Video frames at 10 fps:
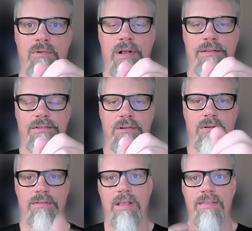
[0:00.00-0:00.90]
else.
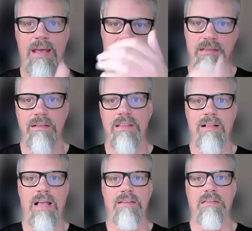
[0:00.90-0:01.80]
And that is the
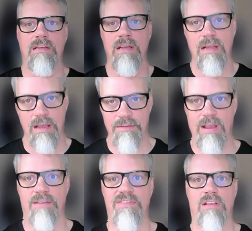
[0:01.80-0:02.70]
classic
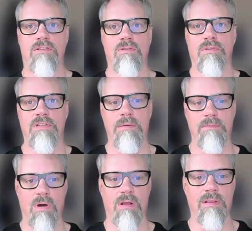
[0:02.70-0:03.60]
event sourcing
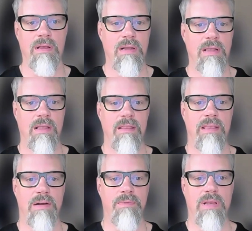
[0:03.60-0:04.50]
model
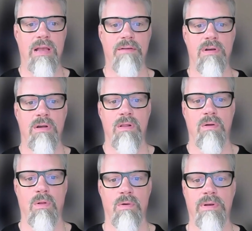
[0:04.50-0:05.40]
that we have
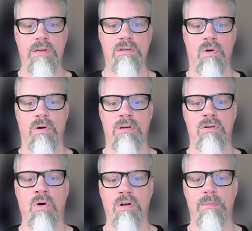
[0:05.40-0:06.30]
already
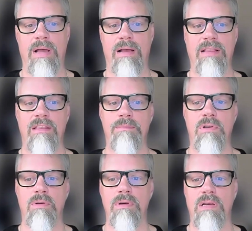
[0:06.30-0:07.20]
talked about. And the
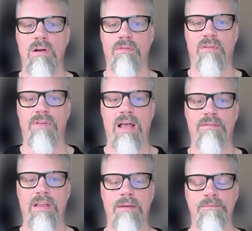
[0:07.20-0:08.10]
beauty of
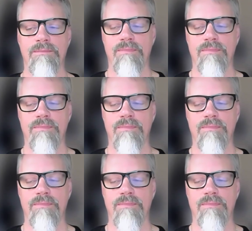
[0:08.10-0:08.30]
having